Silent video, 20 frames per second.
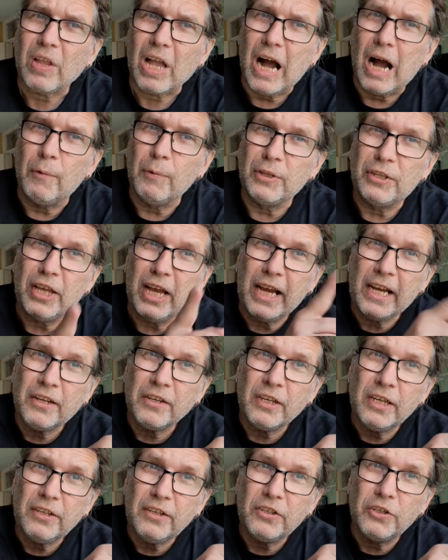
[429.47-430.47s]
Are we
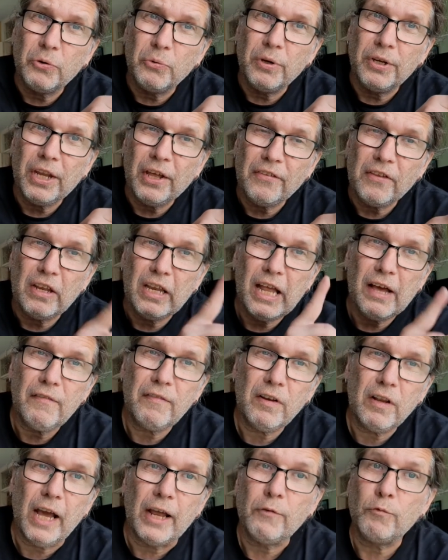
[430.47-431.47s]
taking this to another
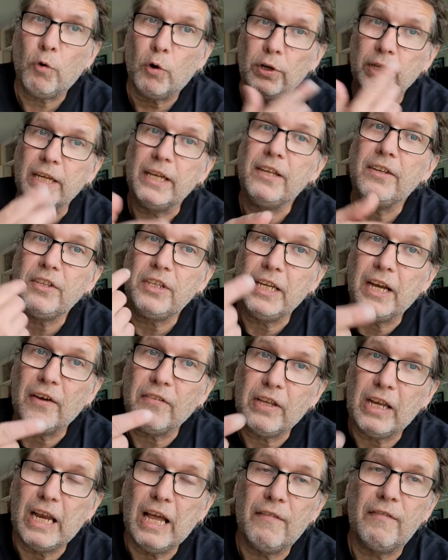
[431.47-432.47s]
level? And what is the
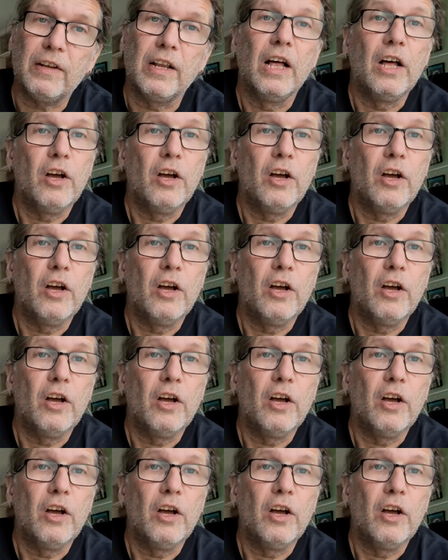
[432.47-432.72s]
other level?